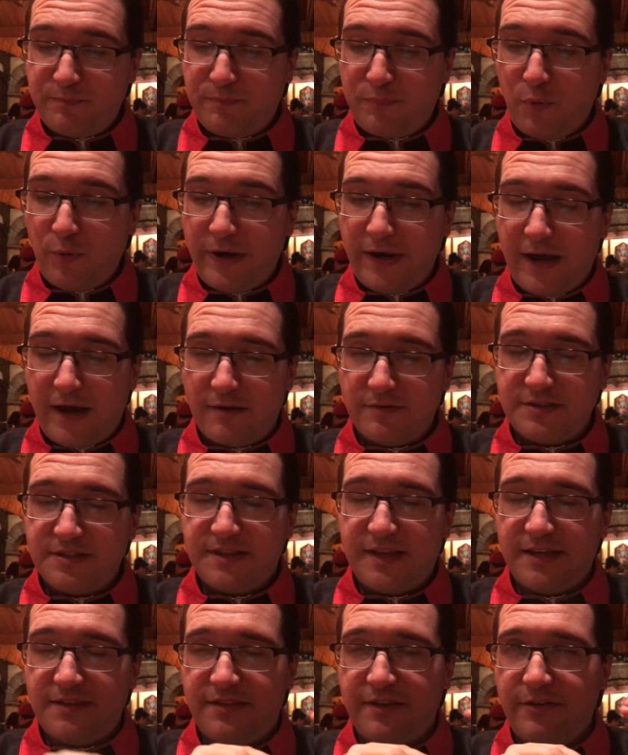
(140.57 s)
point out
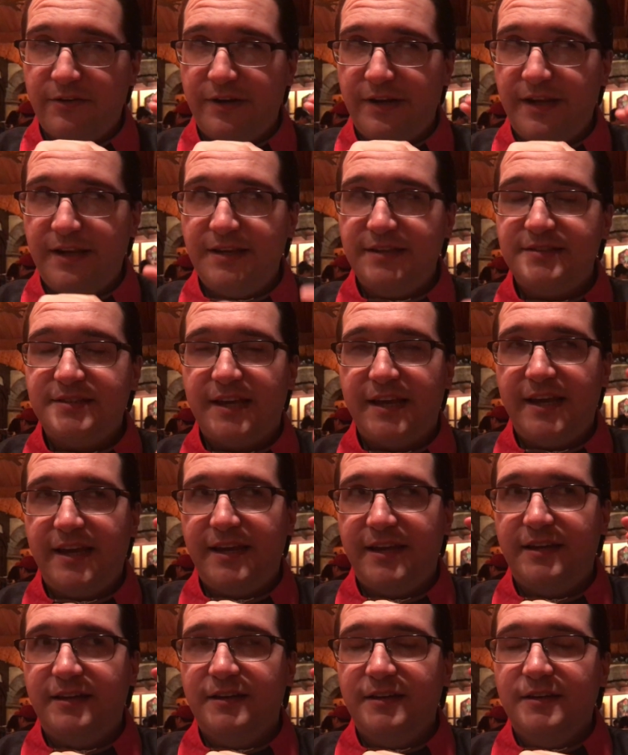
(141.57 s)
that there is
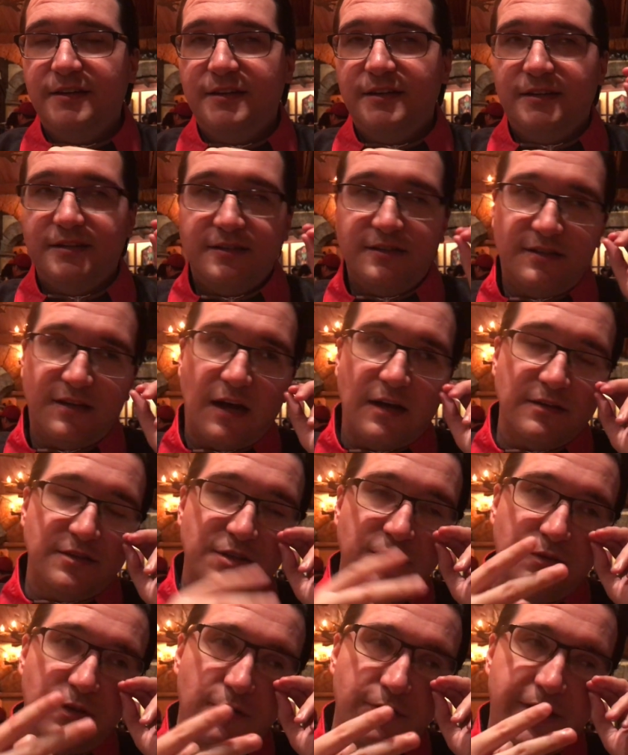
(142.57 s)

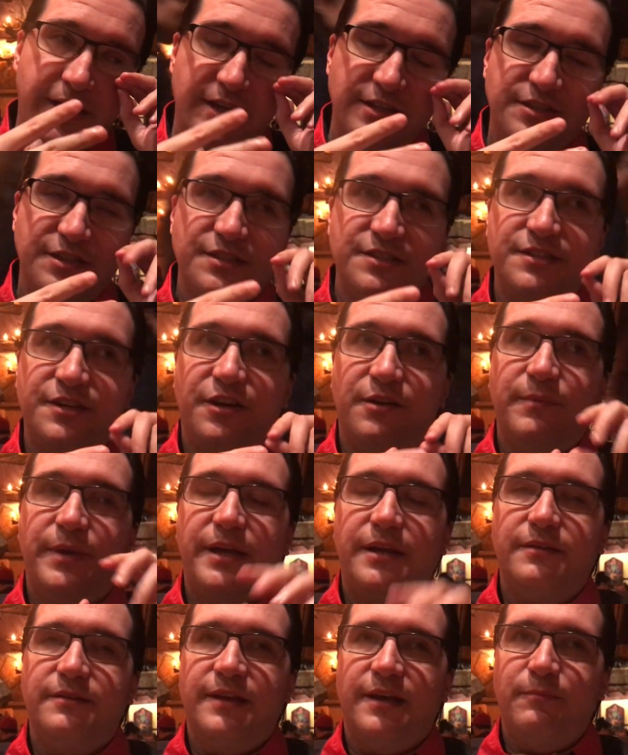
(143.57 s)
two locations near
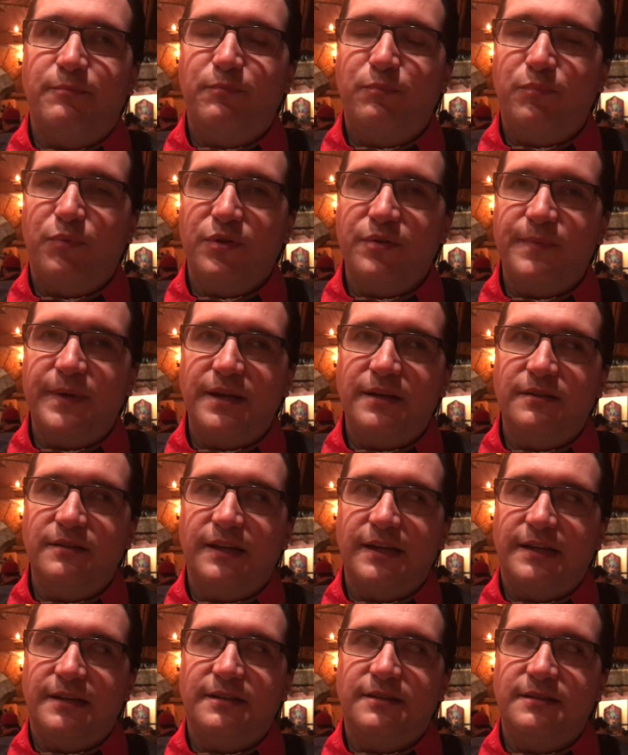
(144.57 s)
me that both make
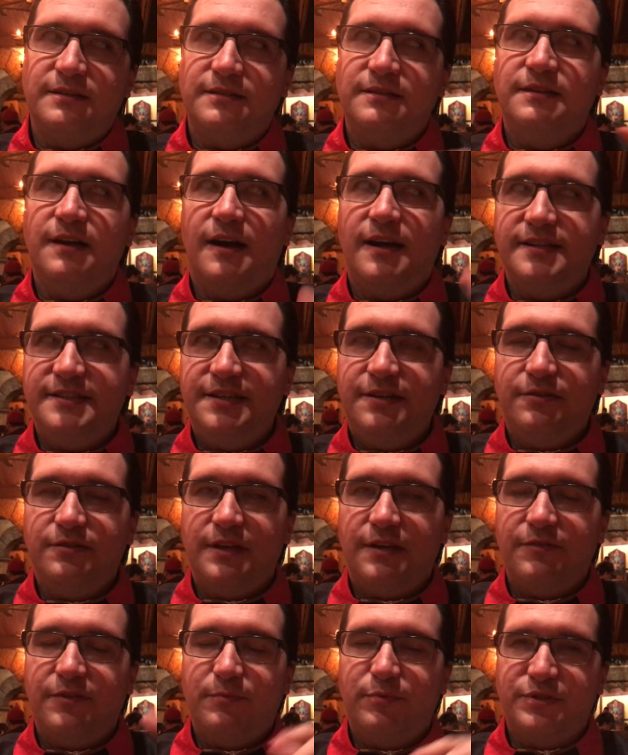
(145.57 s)
god tier
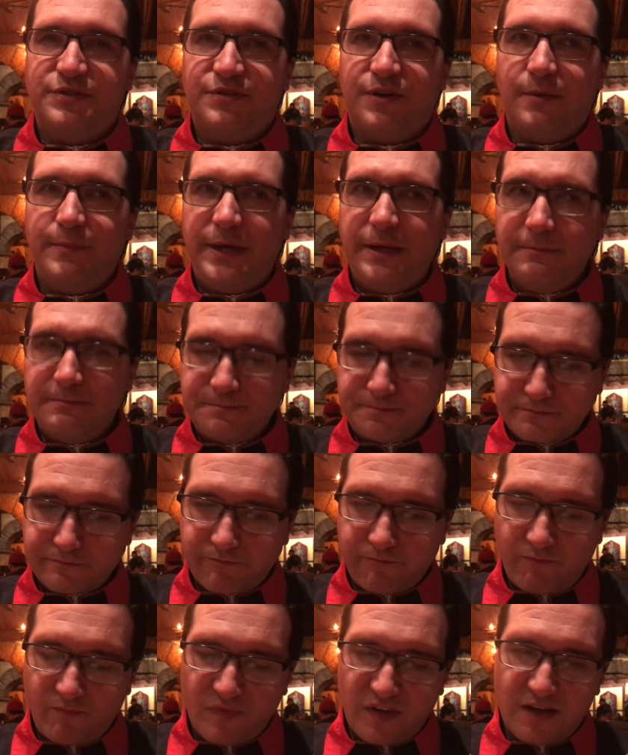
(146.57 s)
level pastrami.
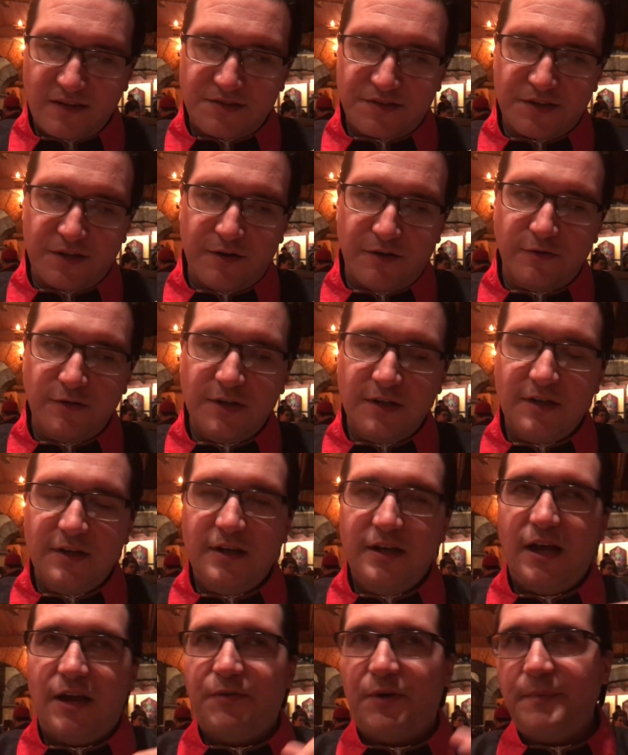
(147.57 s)
So
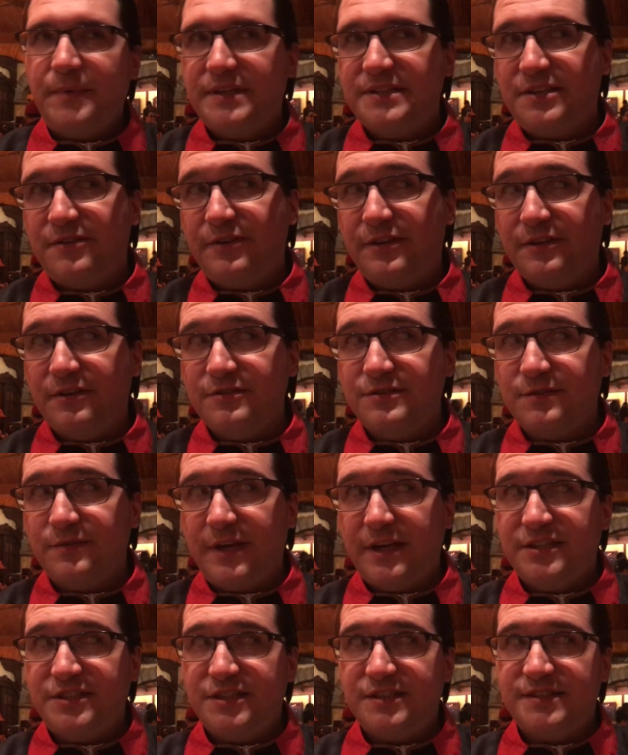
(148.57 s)
if I'm considering those
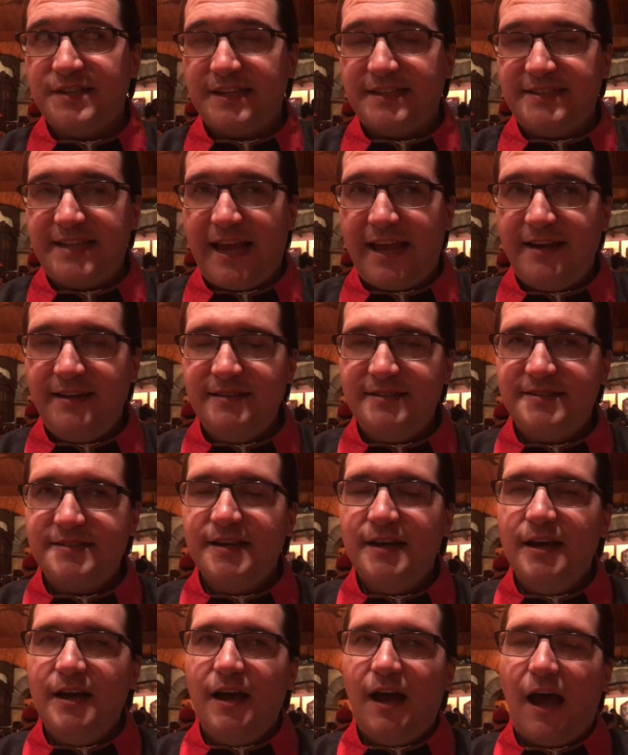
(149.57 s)
locations like 10s,
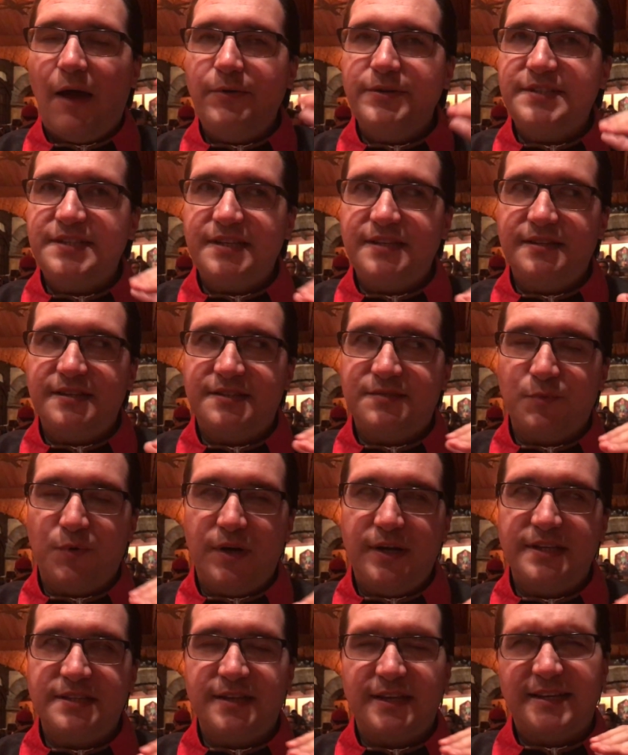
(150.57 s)
I would see this
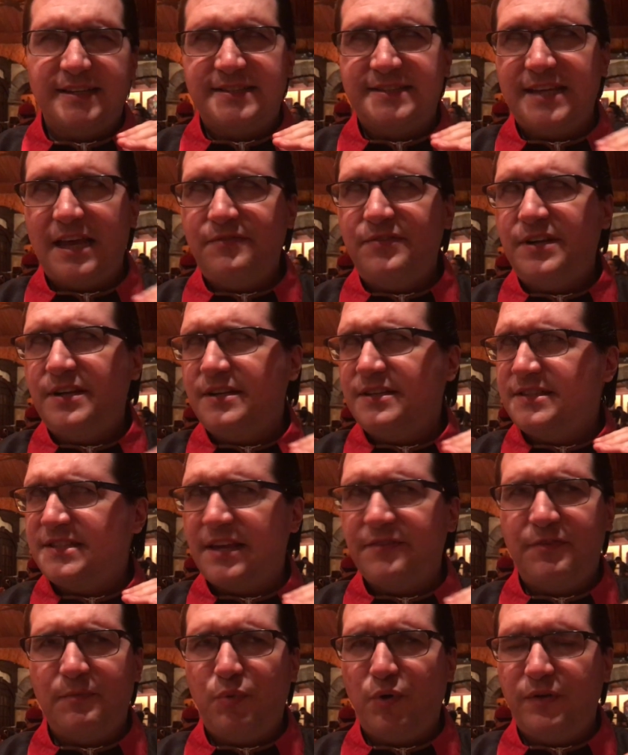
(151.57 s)
one as like a 7,
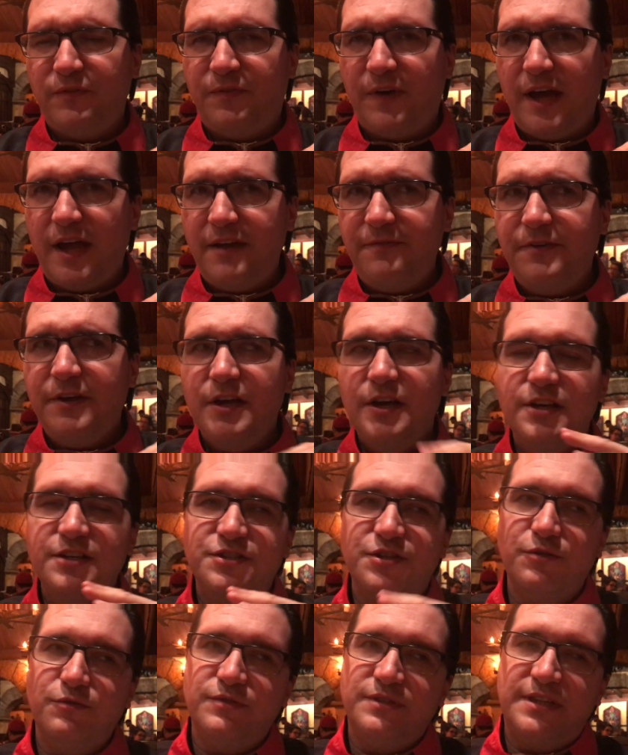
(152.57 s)
7.5.
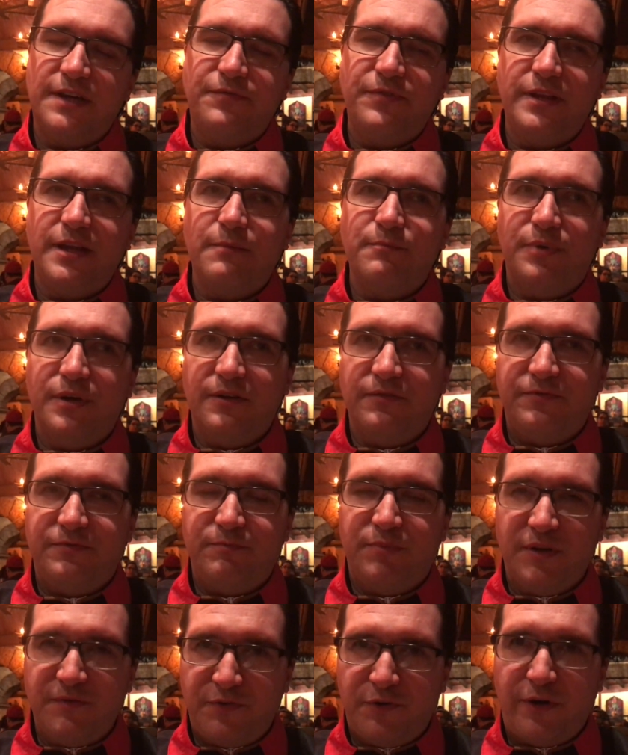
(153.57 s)
So definitely
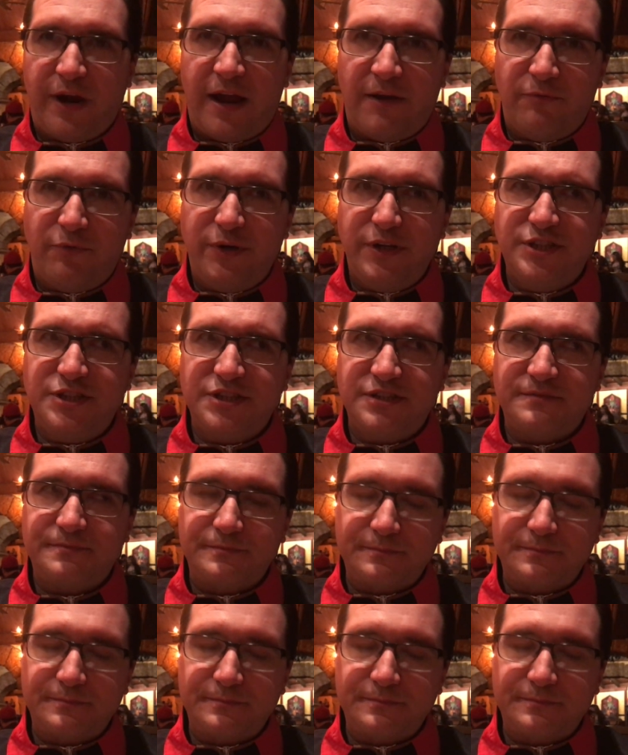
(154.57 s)
above your average.